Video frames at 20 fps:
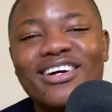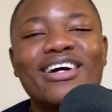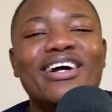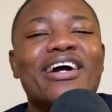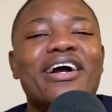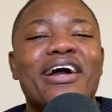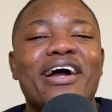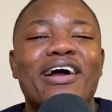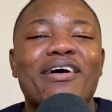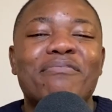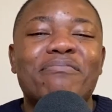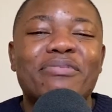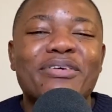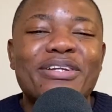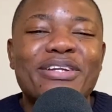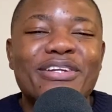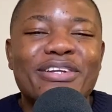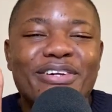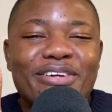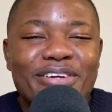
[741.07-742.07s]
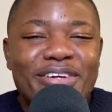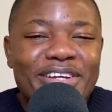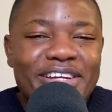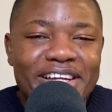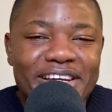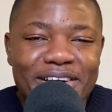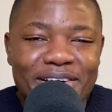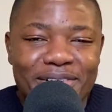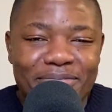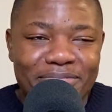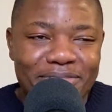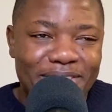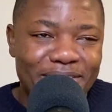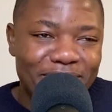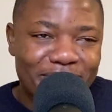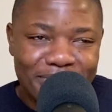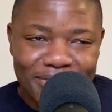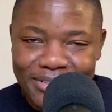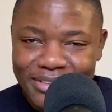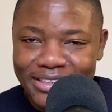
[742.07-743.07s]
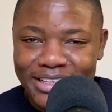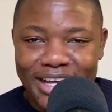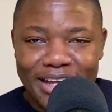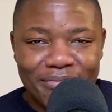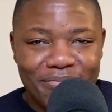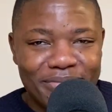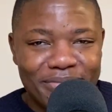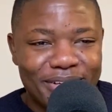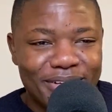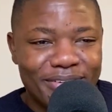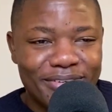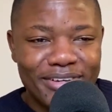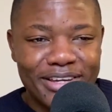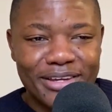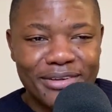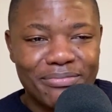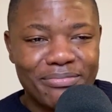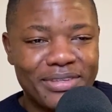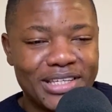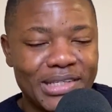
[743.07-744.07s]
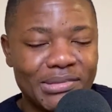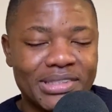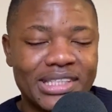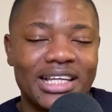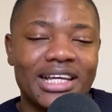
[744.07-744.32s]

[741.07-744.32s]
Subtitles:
Happy New Year, people. Happy New Year, peeps.